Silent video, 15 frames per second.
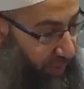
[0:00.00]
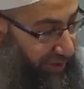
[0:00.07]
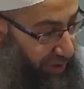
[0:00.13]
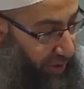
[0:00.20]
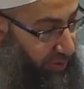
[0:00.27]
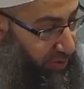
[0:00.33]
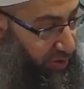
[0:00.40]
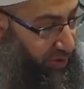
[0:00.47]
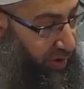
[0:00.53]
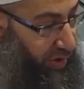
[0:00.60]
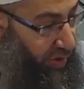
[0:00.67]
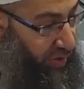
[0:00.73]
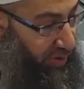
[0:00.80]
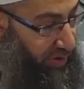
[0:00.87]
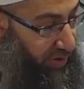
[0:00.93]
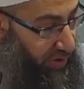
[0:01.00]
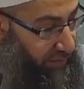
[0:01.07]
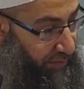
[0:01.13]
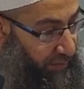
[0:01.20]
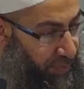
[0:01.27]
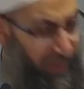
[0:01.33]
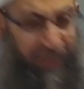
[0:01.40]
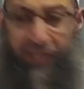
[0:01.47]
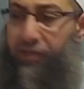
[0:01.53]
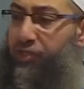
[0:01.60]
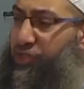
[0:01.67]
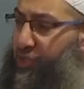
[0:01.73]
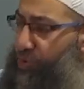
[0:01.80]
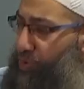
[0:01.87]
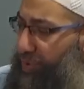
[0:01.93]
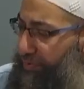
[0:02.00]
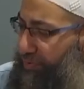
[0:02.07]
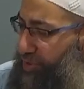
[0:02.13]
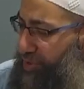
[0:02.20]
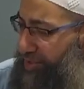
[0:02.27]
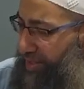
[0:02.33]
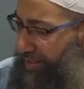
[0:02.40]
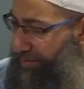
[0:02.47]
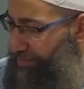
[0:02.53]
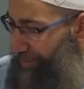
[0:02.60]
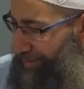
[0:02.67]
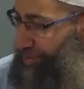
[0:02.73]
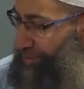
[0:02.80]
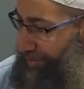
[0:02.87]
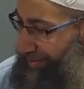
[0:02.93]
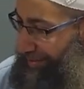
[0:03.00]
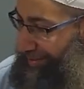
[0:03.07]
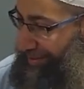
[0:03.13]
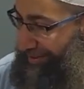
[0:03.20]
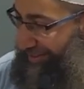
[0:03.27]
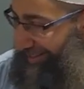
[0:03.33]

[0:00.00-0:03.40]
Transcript: we don't know, but they're sort of just like mentioned there.